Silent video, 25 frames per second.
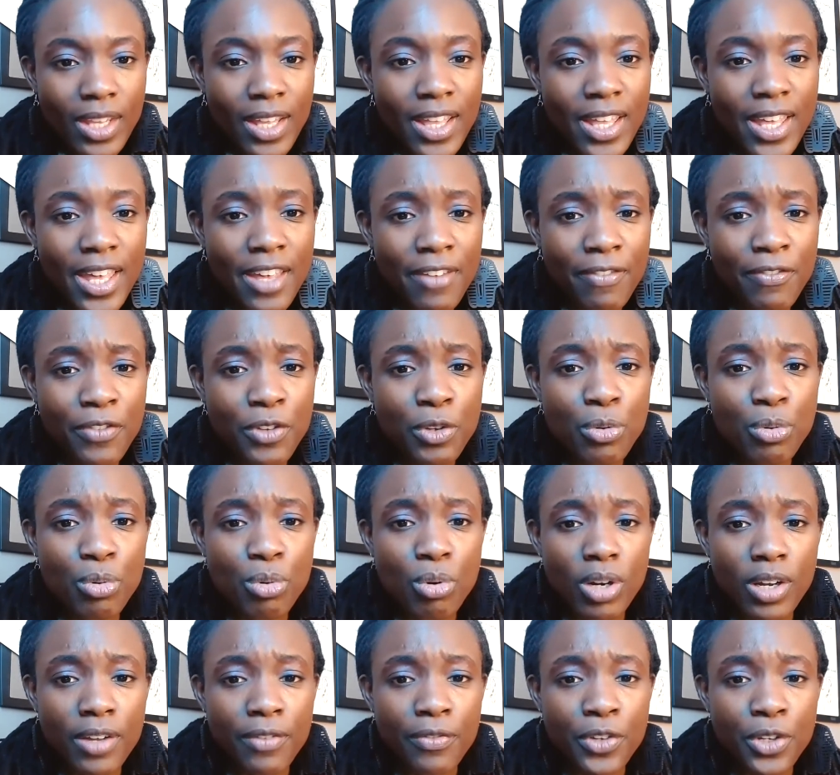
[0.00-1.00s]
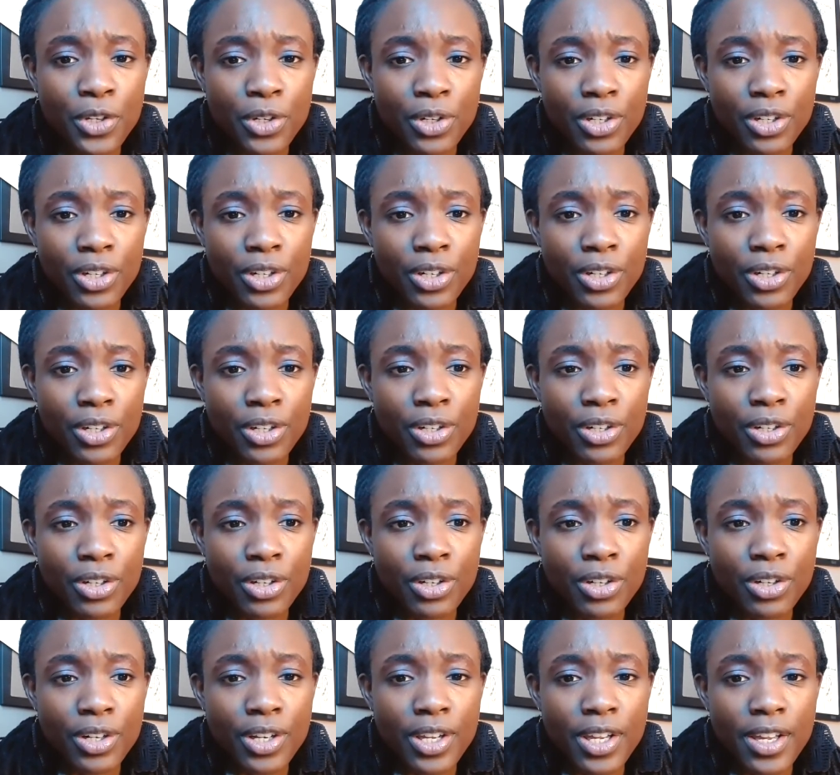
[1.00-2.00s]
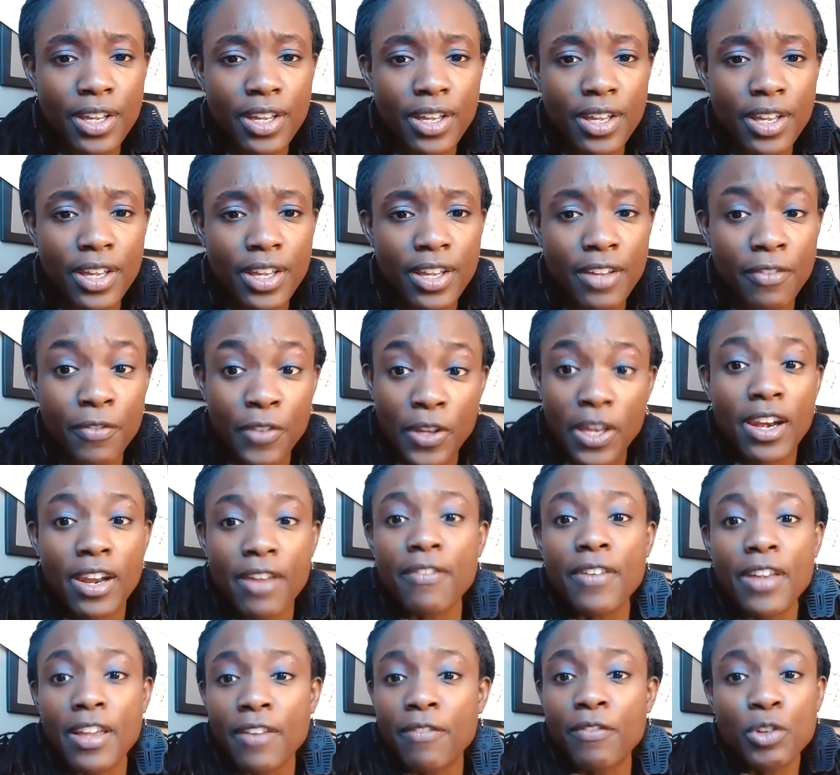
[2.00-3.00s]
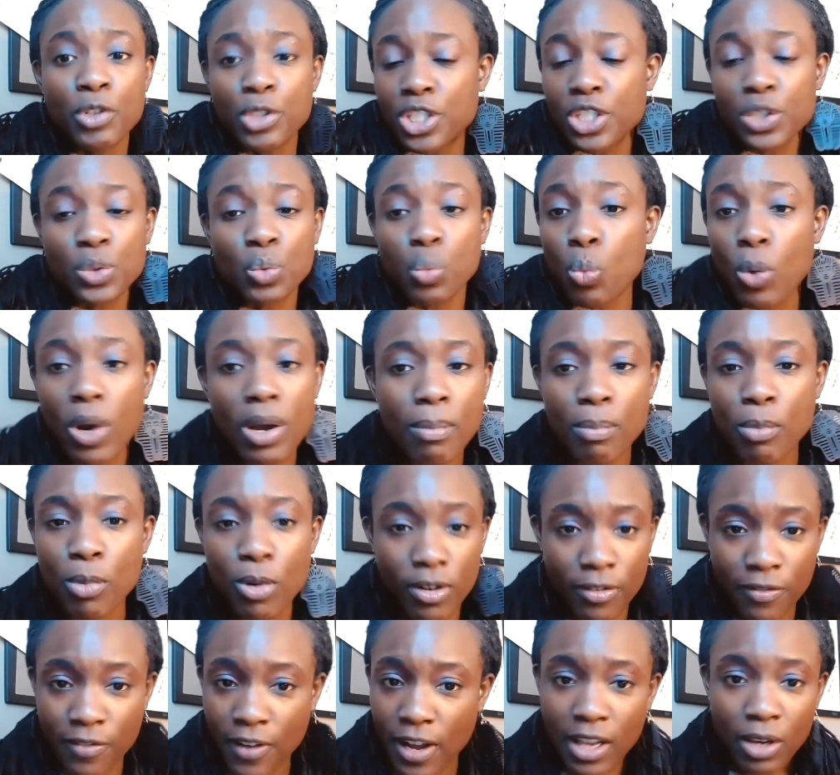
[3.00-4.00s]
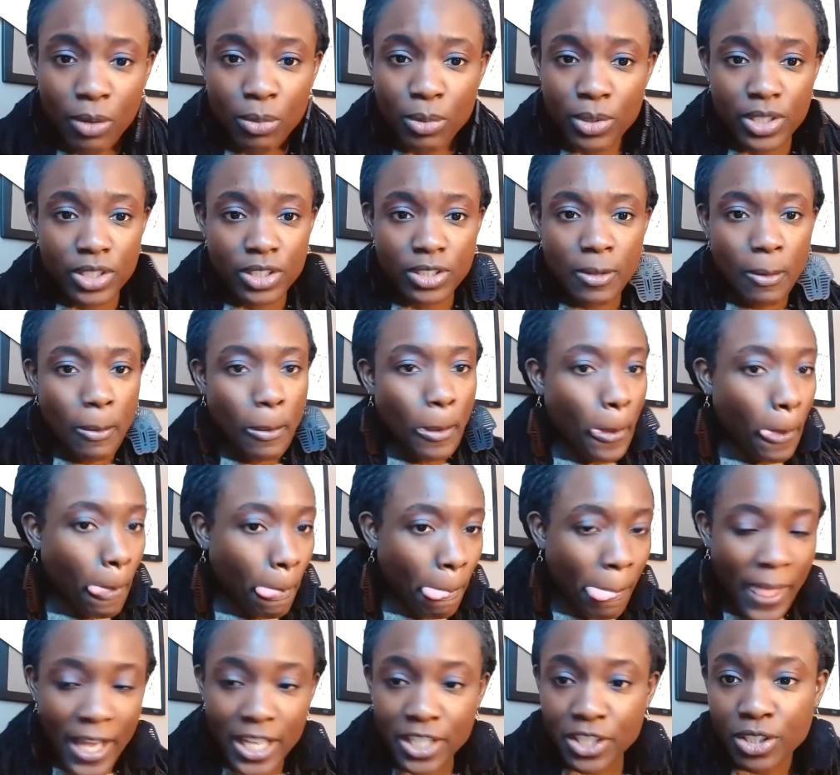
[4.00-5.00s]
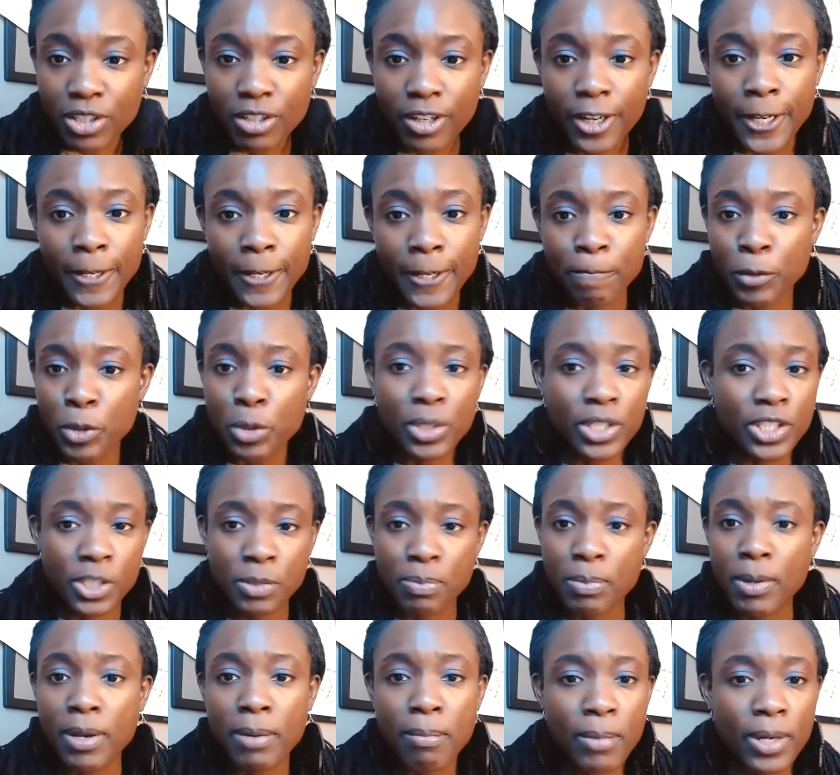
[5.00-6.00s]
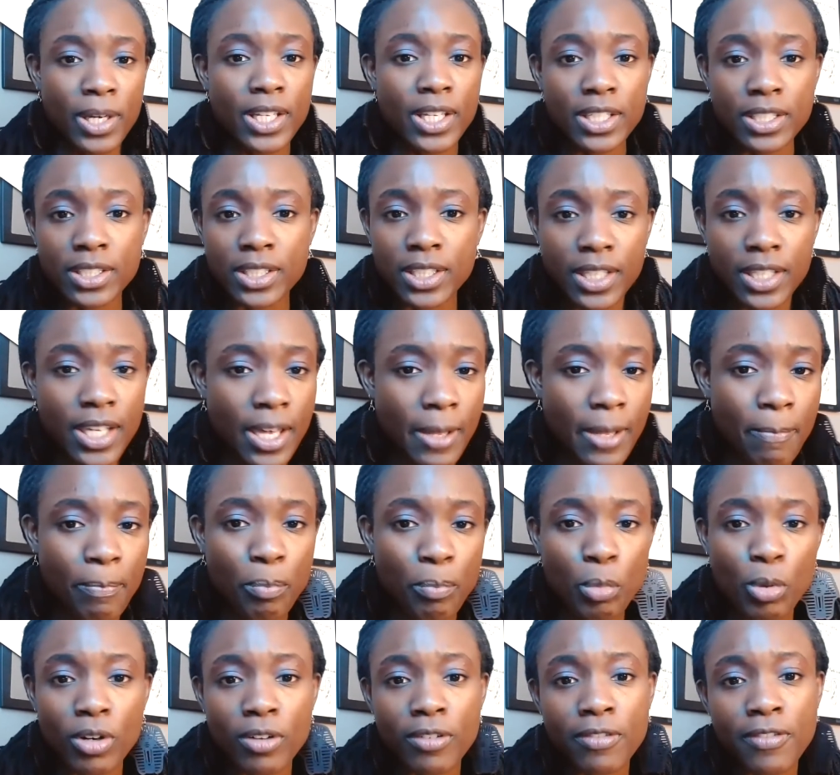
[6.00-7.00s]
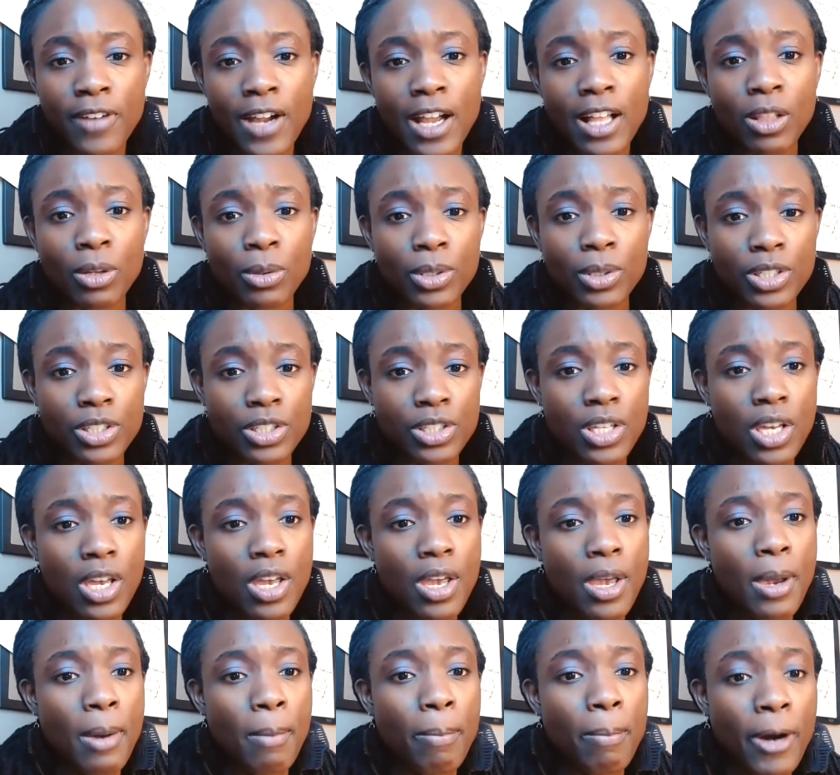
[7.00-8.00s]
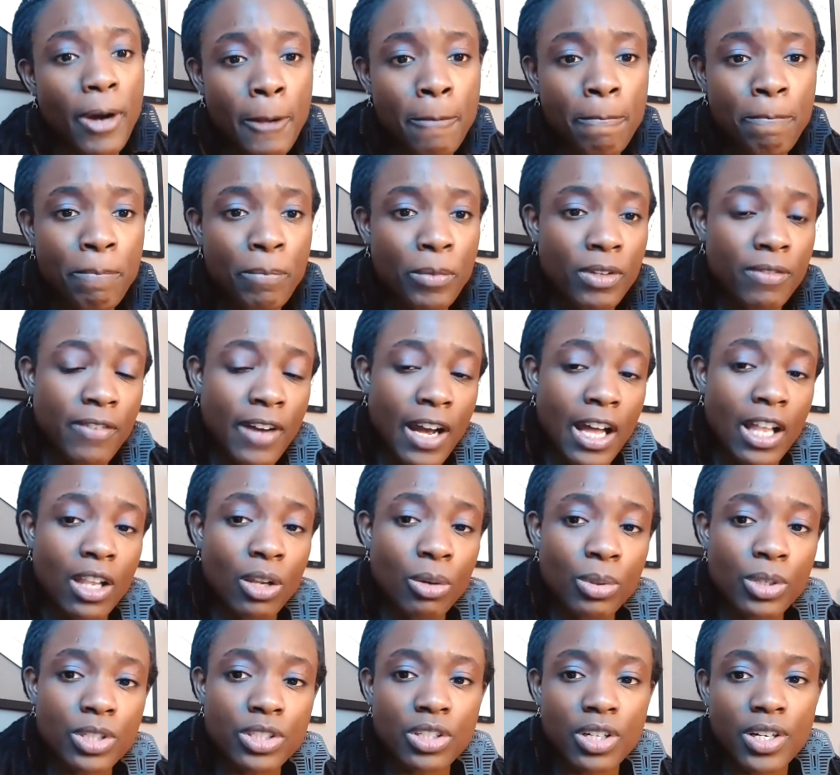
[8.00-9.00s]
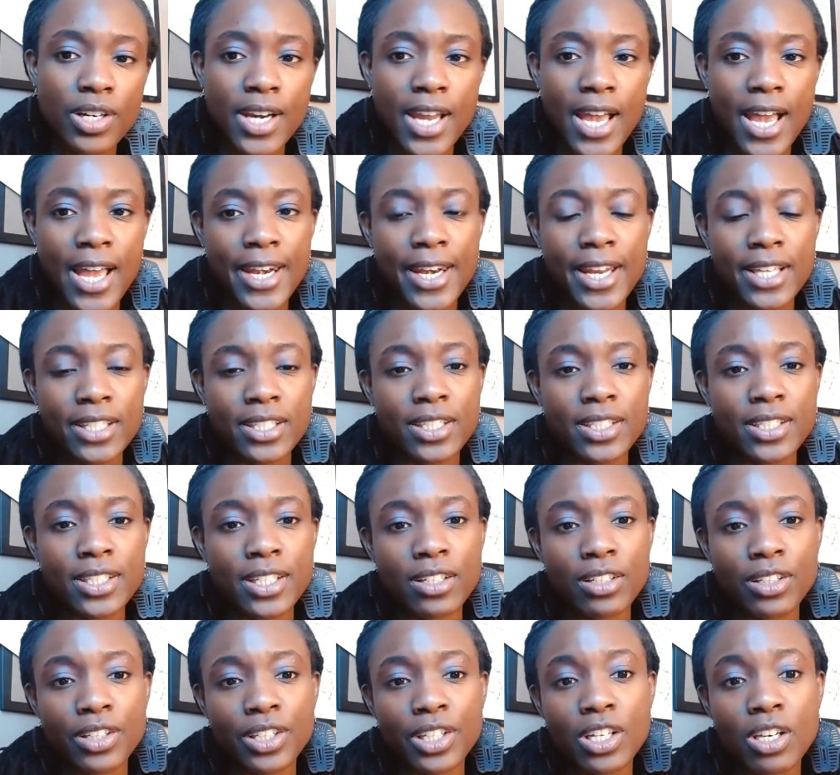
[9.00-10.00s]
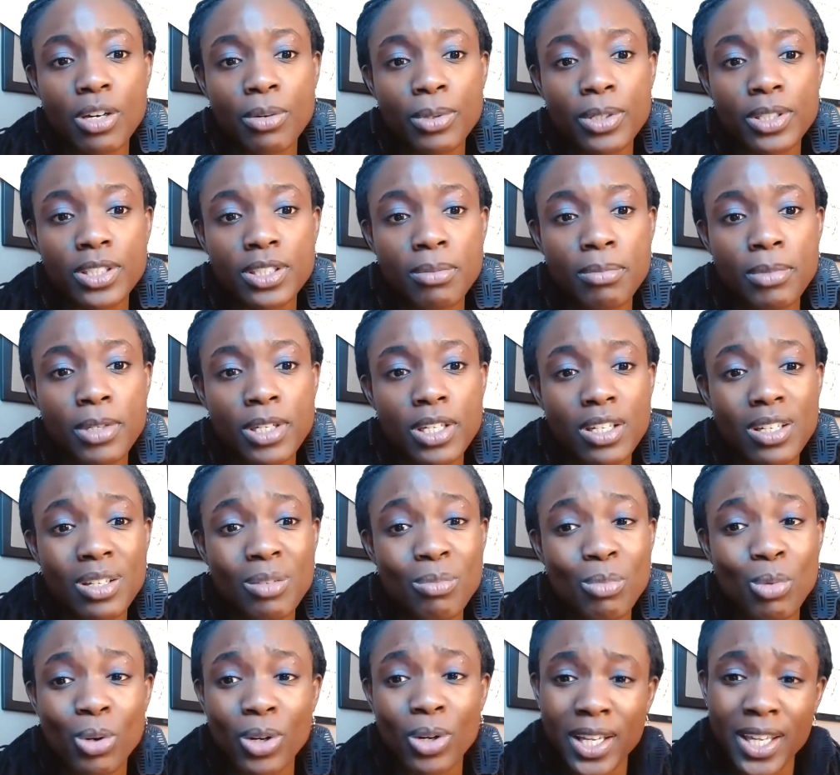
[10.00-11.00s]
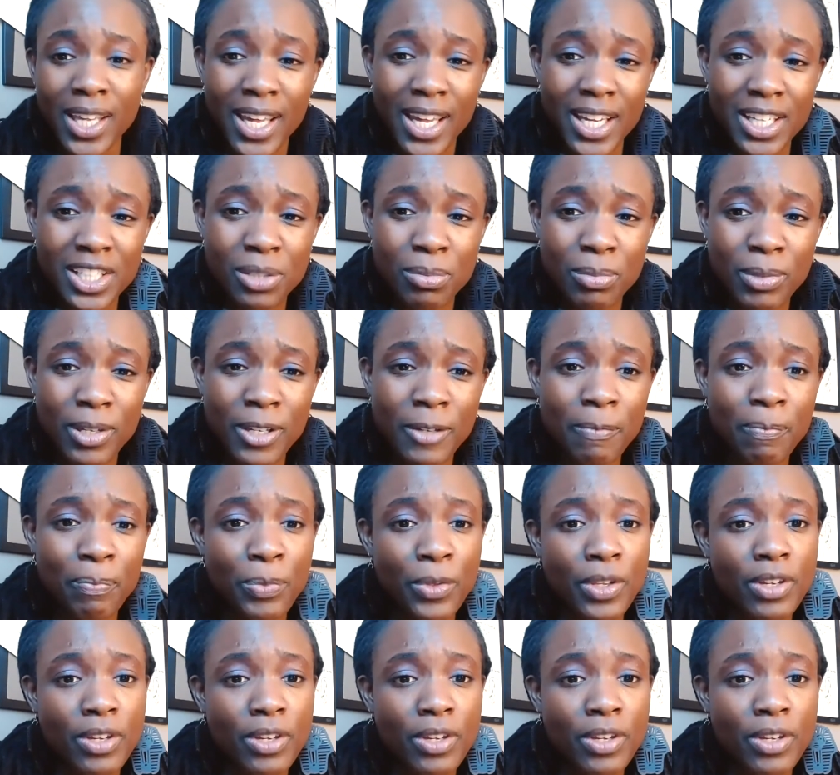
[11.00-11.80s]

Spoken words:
if you if you're if you just want more followers, that's great. You can spend money to get more followers, but followers are not necessarily going to mean more engagement.